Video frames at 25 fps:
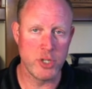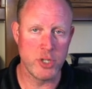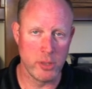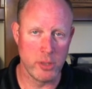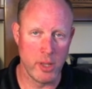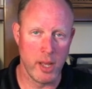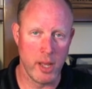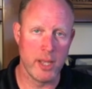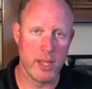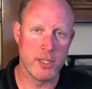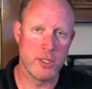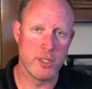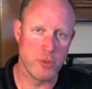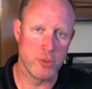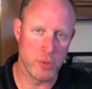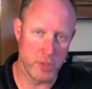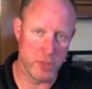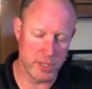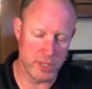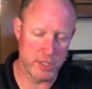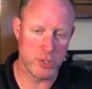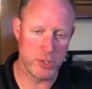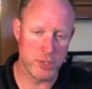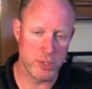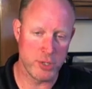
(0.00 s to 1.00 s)
what you lost during
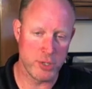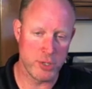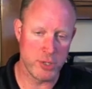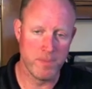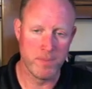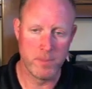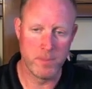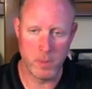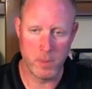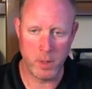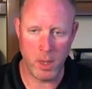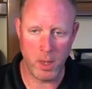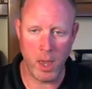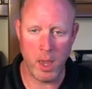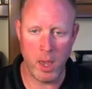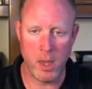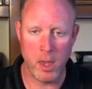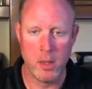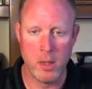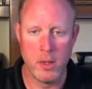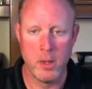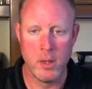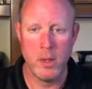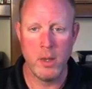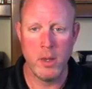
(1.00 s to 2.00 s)
the session. Okay?